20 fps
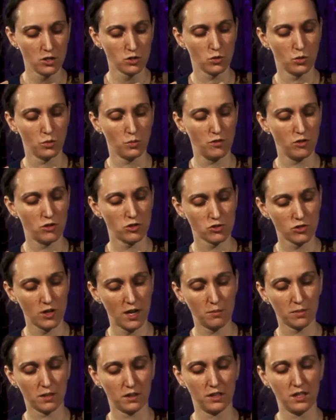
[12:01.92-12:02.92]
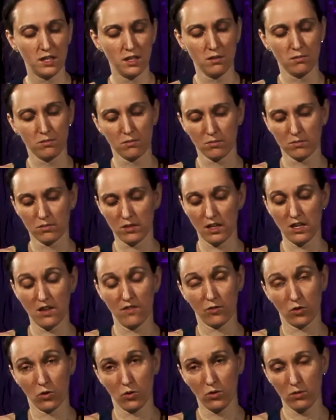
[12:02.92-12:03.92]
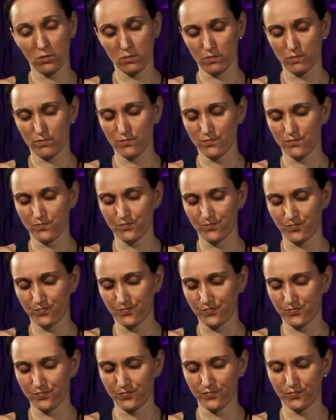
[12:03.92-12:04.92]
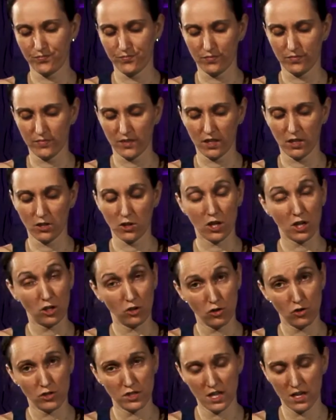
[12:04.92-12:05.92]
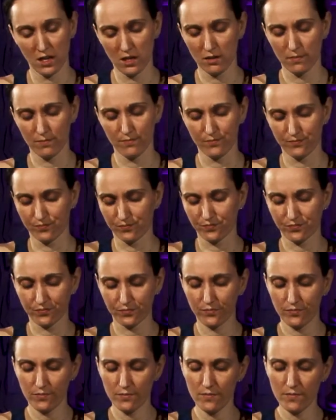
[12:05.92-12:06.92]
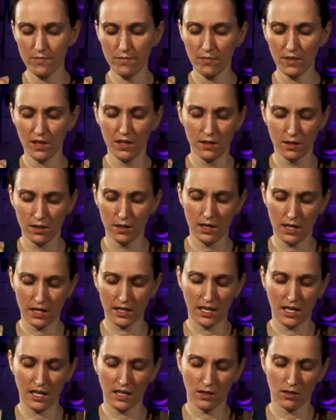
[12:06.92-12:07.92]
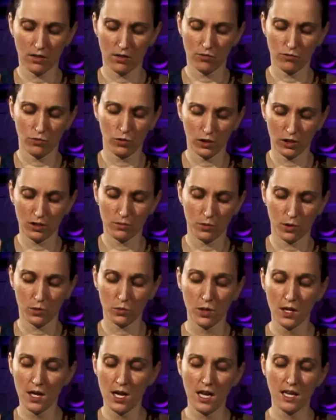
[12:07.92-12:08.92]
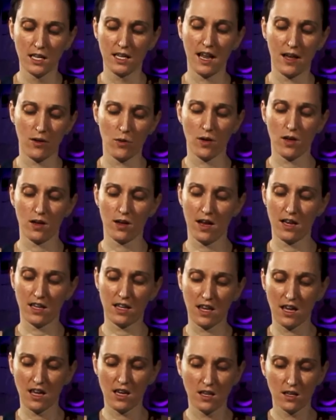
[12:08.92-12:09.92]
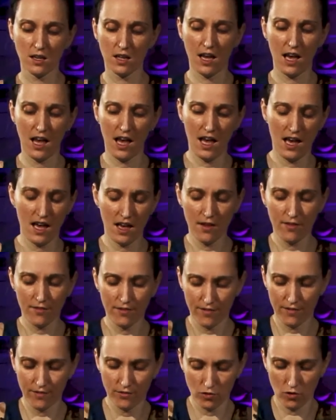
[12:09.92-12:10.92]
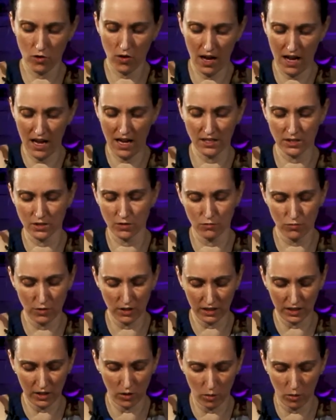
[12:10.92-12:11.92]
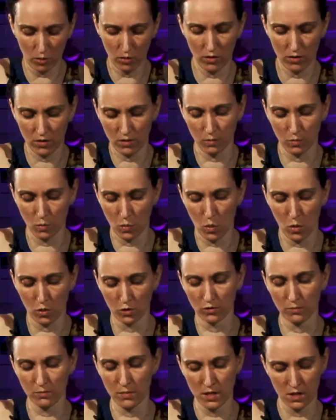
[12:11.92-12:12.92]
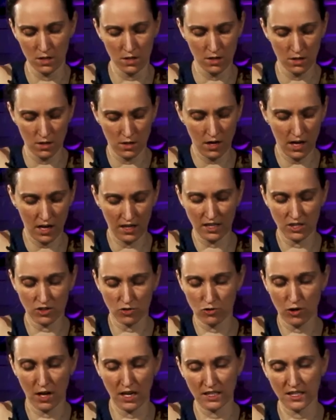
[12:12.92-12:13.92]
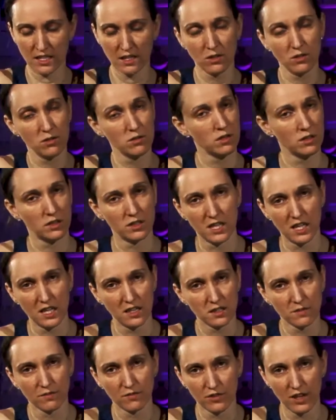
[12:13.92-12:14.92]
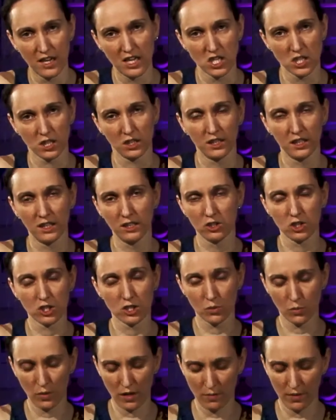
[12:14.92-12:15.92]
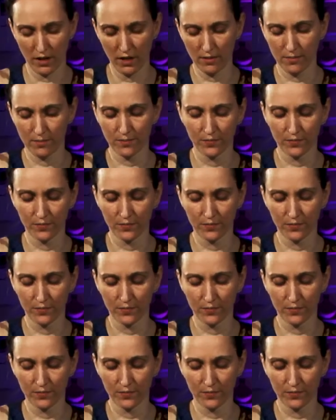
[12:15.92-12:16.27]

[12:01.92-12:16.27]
so with your scrap clay that you've got, you can use that. Again, rolling ball. Now, again, if your hands are really hot and warm and it's dried out, then take some fresh clay, just a wee bit.